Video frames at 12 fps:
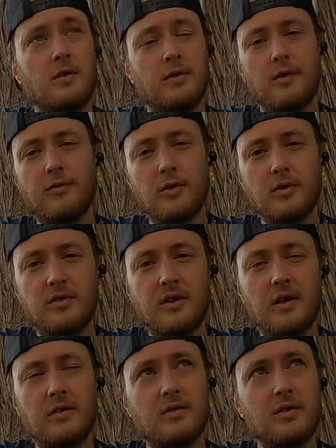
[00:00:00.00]
the food
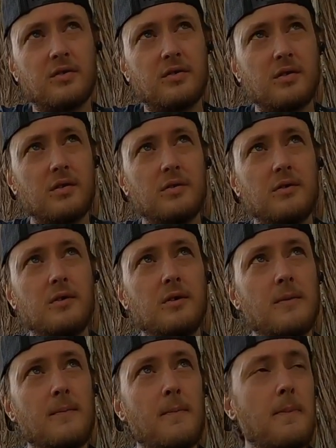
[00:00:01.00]
stands, because
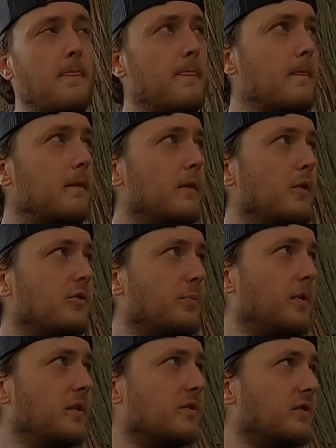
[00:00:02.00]
there's a
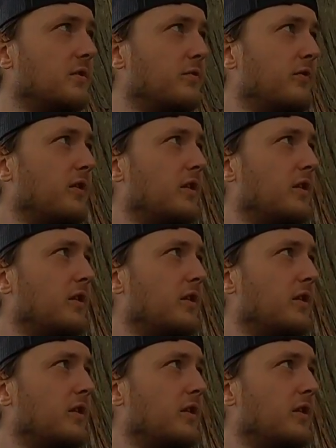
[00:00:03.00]
bunch of